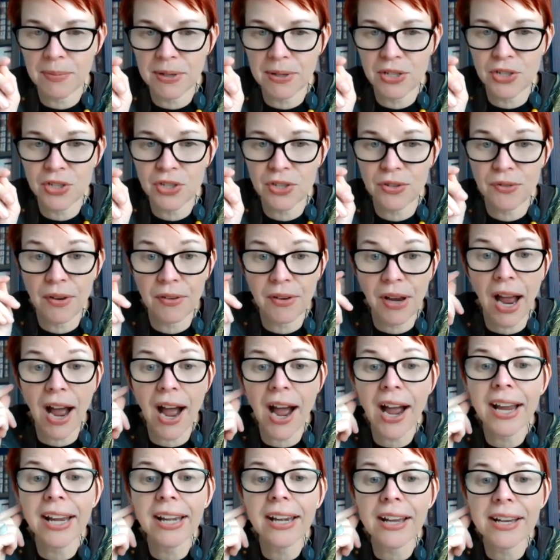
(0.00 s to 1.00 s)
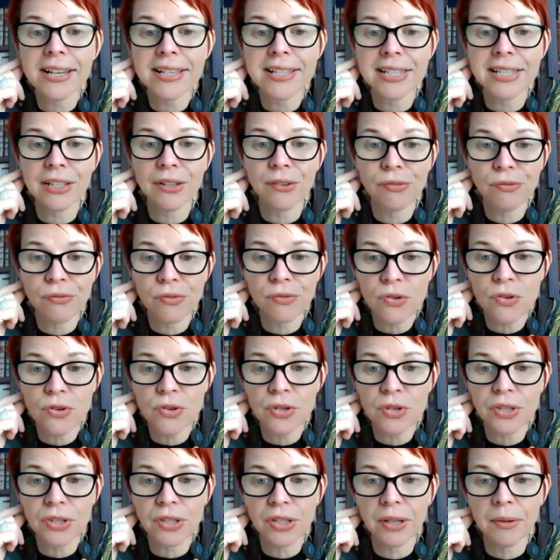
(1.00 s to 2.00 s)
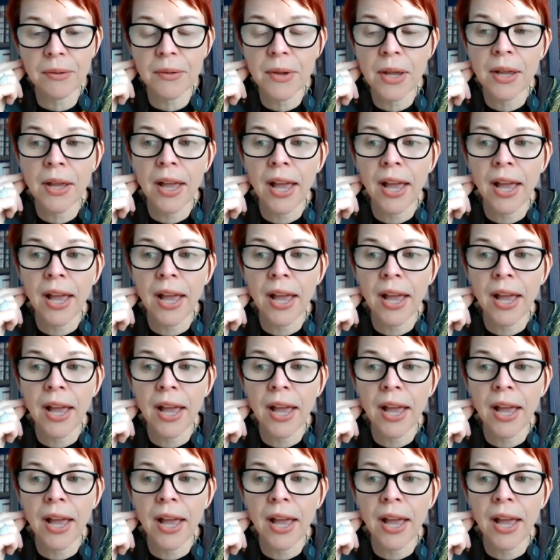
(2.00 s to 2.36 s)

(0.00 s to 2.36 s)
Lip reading: is highlighting for you.